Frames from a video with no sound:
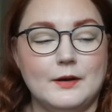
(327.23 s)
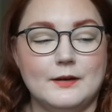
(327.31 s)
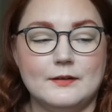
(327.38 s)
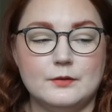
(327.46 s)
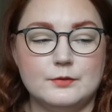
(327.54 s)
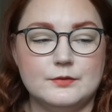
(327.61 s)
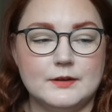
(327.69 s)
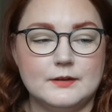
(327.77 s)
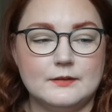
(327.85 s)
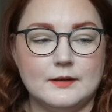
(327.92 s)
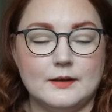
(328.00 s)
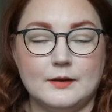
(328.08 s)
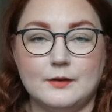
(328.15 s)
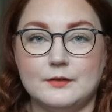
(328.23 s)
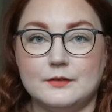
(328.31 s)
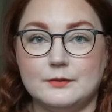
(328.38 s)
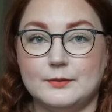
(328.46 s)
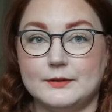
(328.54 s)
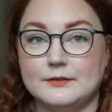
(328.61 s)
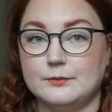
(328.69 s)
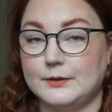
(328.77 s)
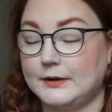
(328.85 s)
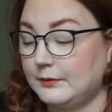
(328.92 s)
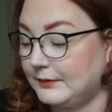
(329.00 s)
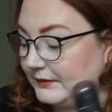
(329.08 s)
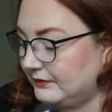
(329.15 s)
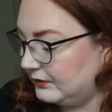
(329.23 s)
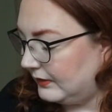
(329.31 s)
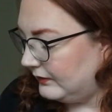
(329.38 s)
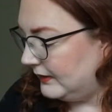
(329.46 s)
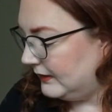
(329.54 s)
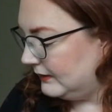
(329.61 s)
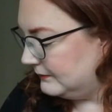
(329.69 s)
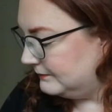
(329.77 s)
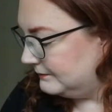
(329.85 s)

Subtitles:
I used it when I went traveling.